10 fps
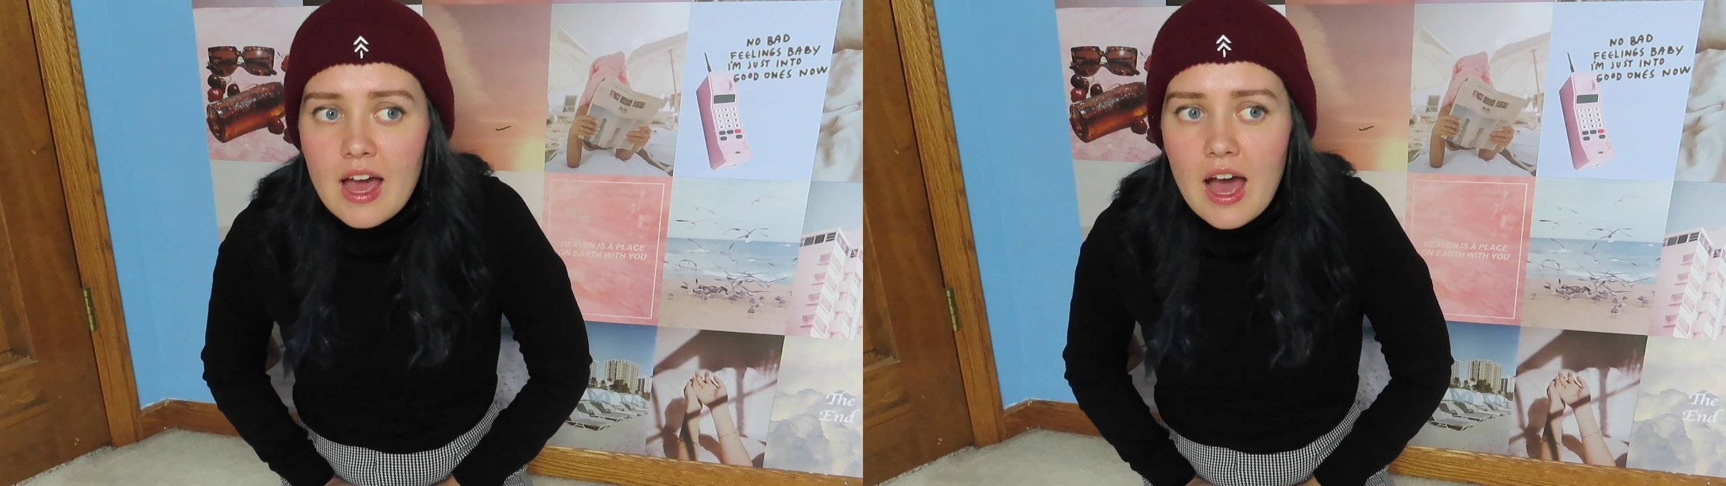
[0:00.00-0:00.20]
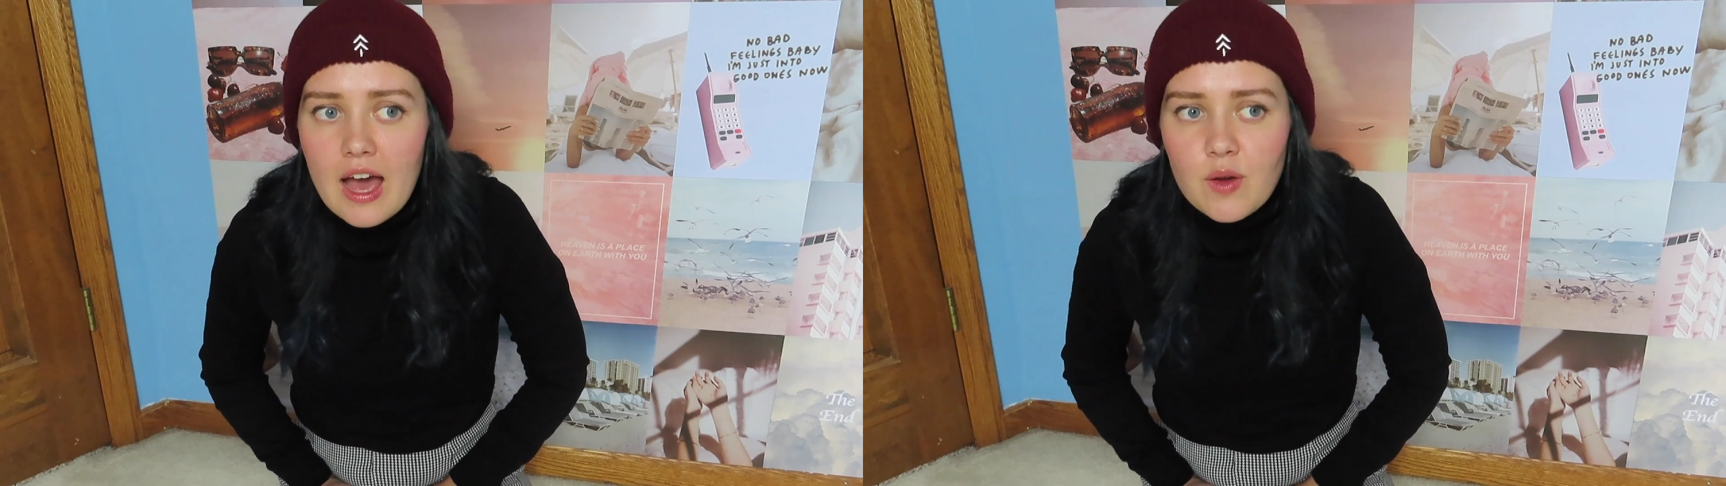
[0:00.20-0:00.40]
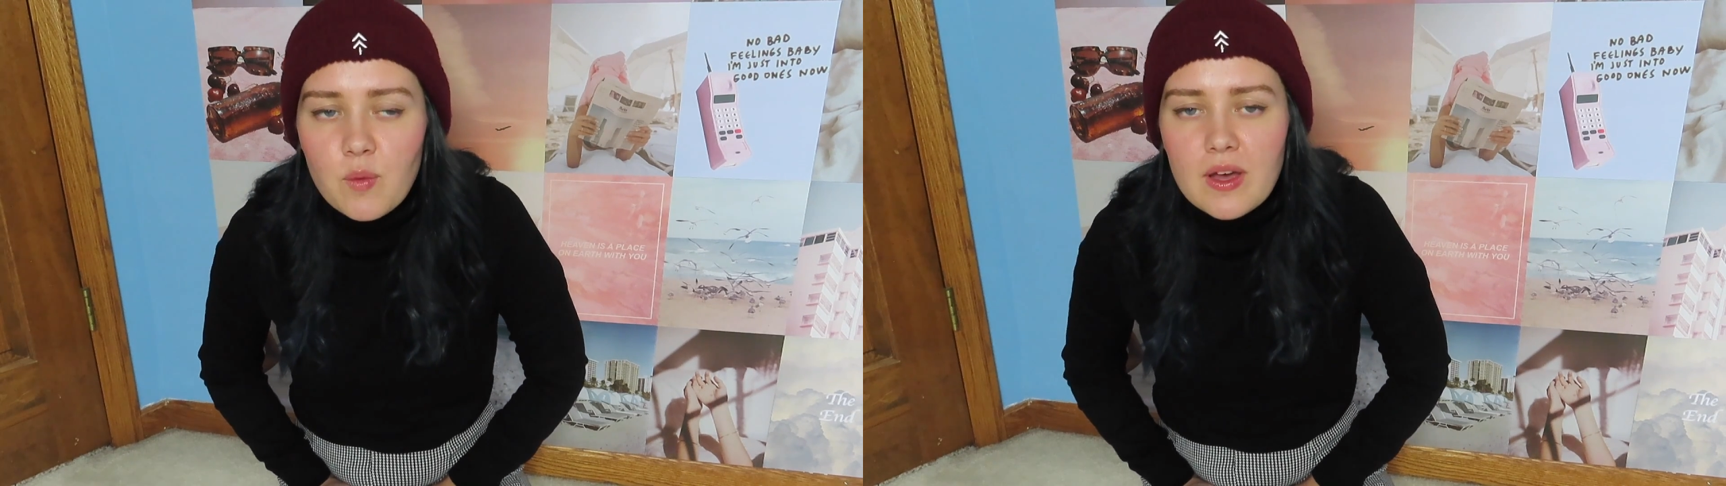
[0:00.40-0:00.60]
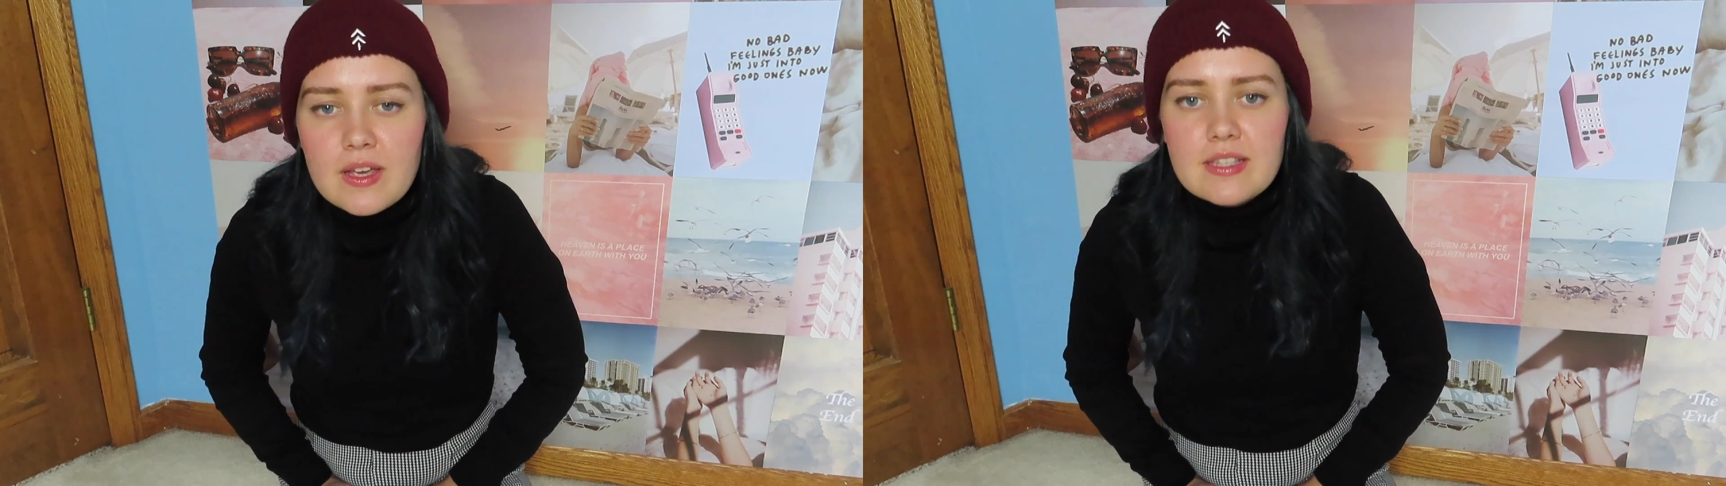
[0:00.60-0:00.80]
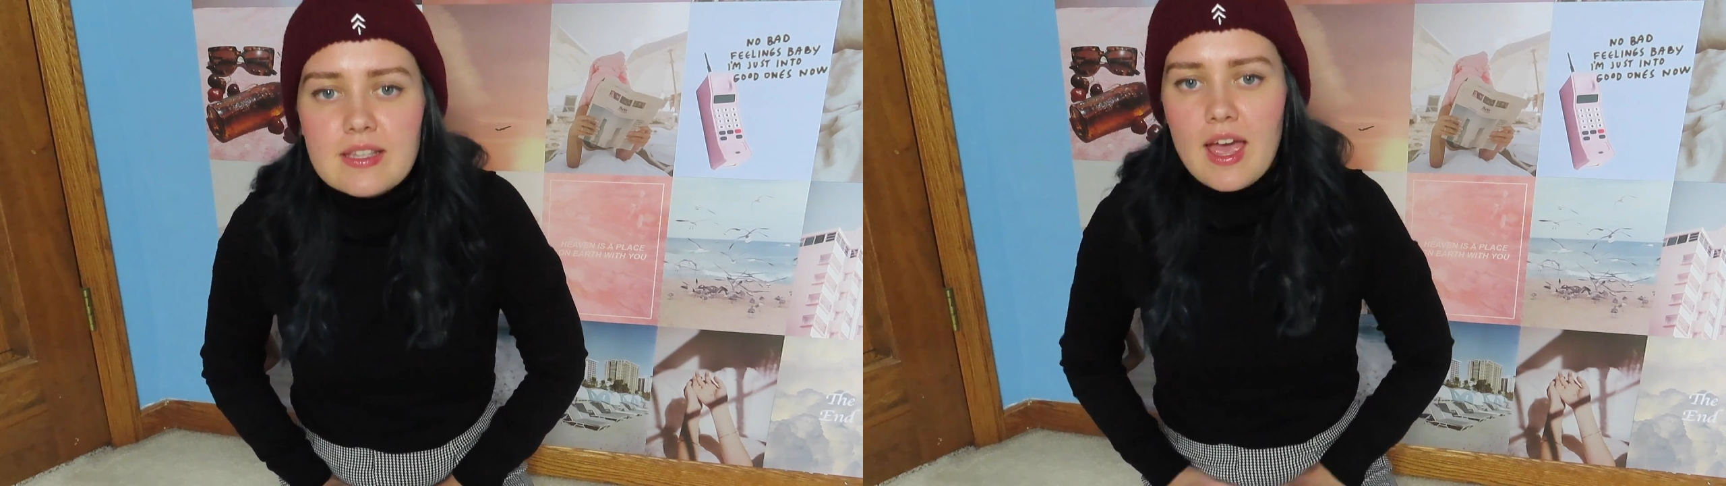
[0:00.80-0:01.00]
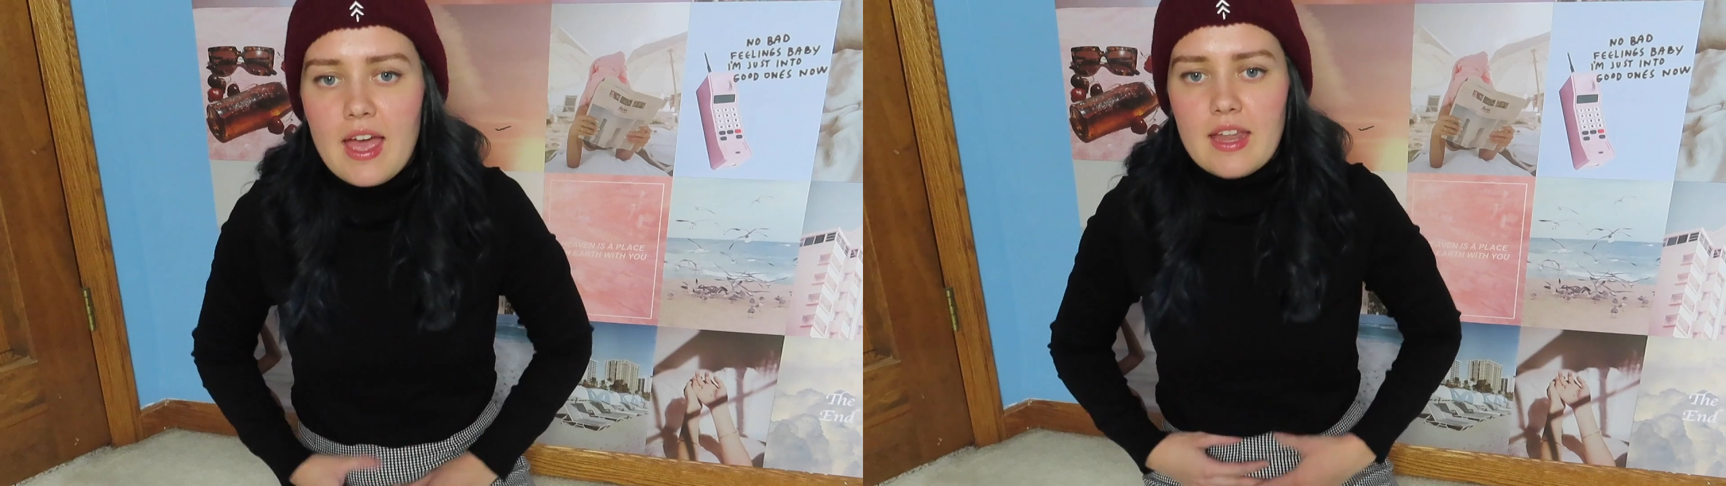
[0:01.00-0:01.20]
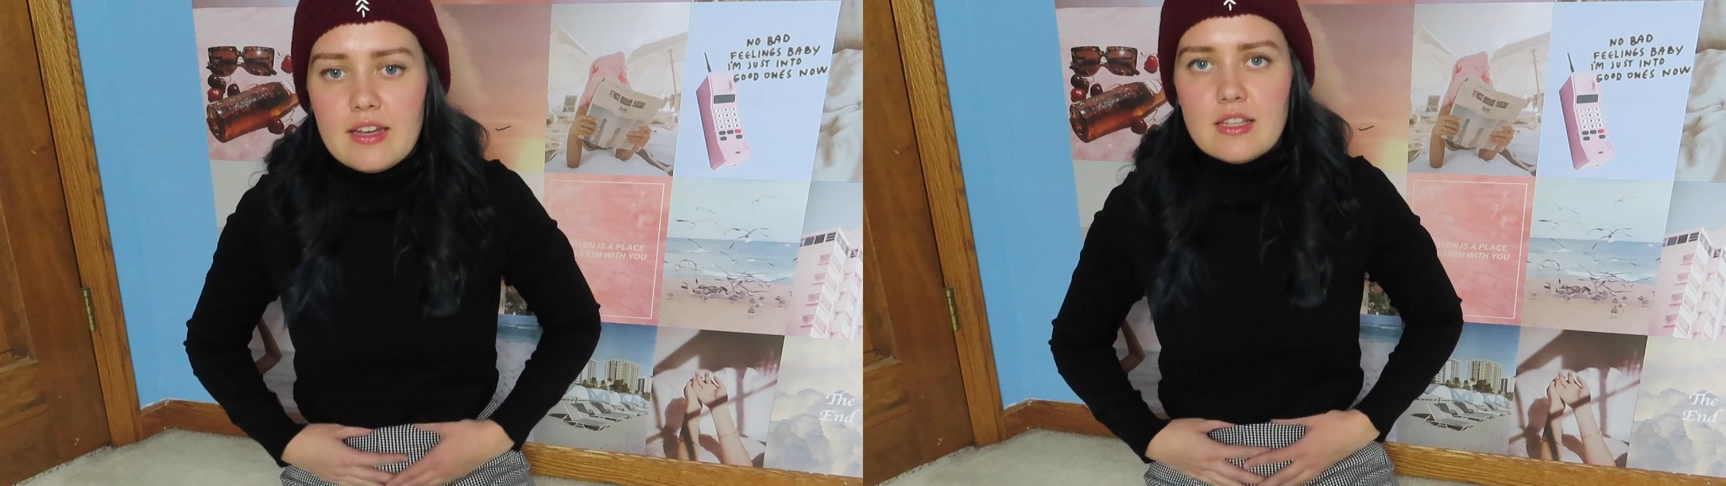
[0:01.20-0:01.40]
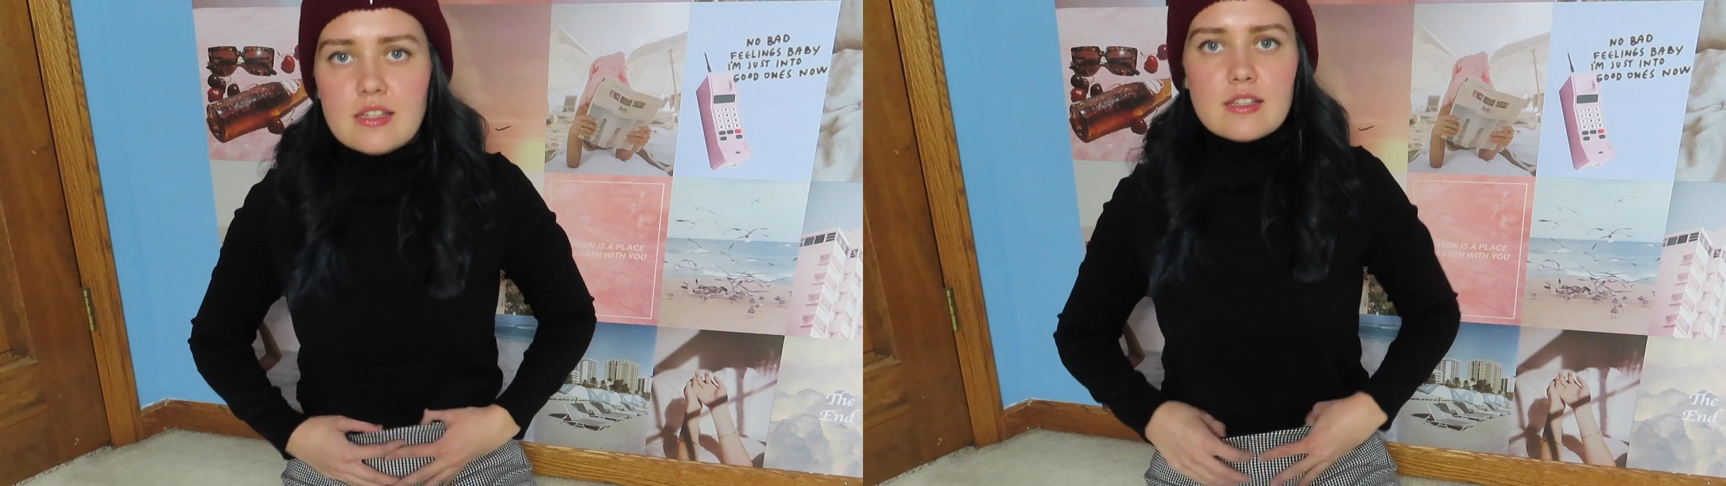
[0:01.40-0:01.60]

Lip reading: I was, and this